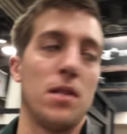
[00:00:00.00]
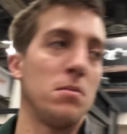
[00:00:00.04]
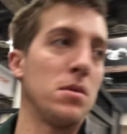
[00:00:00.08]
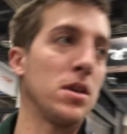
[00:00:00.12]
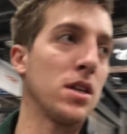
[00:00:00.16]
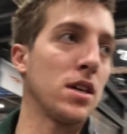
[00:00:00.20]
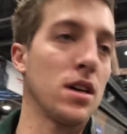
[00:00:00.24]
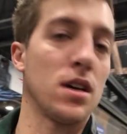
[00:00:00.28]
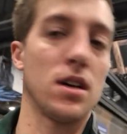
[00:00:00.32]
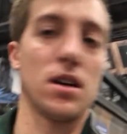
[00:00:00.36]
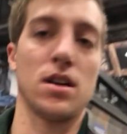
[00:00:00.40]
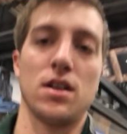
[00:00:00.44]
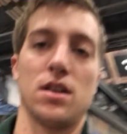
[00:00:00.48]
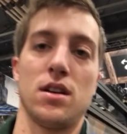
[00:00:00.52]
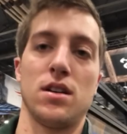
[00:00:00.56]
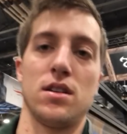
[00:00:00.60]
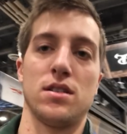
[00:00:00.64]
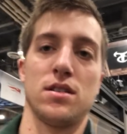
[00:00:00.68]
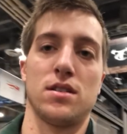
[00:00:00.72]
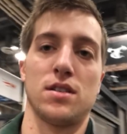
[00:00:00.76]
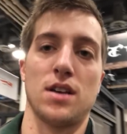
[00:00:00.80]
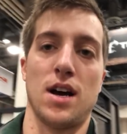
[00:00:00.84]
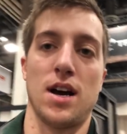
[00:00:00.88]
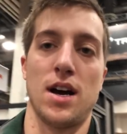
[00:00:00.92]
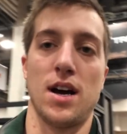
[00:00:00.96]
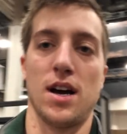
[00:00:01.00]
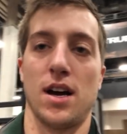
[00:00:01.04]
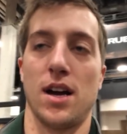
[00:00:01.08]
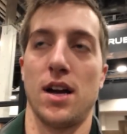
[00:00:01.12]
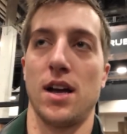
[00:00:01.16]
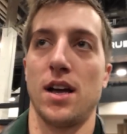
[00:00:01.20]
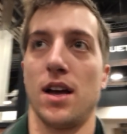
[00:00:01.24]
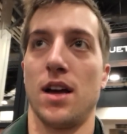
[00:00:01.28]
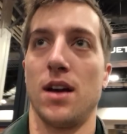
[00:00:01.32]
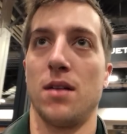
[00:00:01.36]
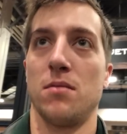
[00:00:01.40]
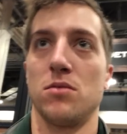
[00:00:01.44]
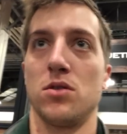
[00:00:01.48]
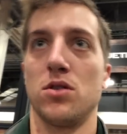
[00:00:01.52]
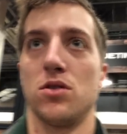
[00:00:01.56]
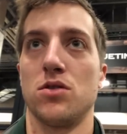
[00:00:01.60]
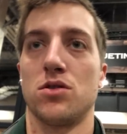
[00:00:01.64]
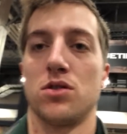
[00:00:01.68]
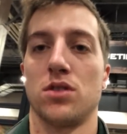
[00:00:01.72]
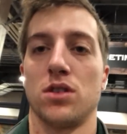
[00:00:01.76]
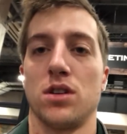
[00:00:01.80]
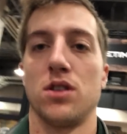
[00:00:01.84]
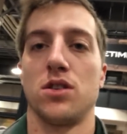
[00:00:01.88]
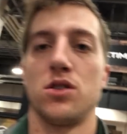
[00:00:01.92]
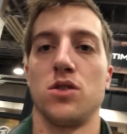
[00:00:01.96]
because I am
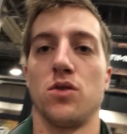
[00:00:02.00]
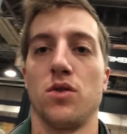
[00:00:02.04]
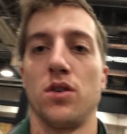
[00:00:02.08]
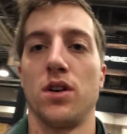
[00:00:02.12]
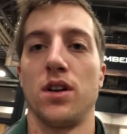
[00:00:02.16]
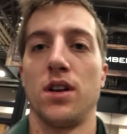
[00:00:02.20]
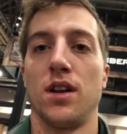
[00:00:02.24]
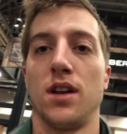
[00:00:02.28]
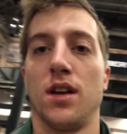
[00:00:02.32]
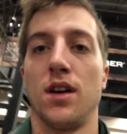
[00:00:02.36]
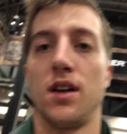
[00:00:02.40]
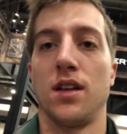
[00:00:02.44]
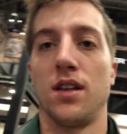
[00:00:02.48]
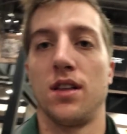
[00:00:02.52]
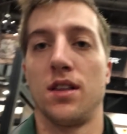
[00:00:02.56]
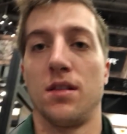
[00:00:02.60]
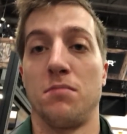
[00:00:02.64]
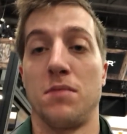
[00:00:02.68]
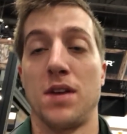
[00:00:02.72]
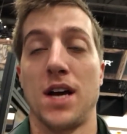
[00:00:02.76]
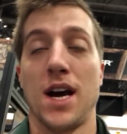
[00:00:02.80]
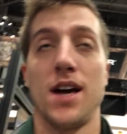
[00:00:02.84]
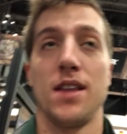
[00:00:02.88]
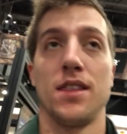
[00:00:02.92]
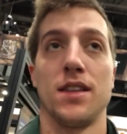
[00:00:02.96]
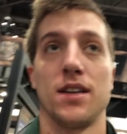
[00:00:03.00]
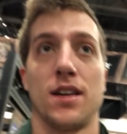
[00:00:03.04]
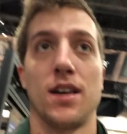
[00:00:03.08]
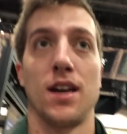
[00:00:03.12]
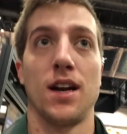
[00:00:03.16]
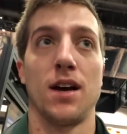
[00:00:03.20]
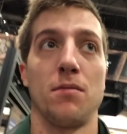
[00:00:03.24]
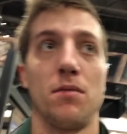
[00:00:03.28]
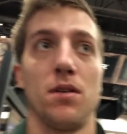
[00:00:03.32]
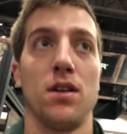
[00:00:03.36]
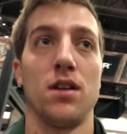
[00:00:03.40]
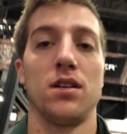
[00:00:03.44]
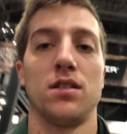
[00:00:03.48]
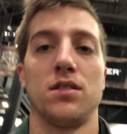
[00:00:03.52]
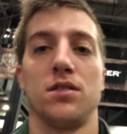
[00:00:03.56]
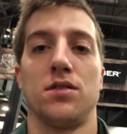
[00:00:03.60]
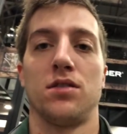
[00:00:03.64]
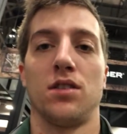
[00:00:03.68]
usually doing behind the camera.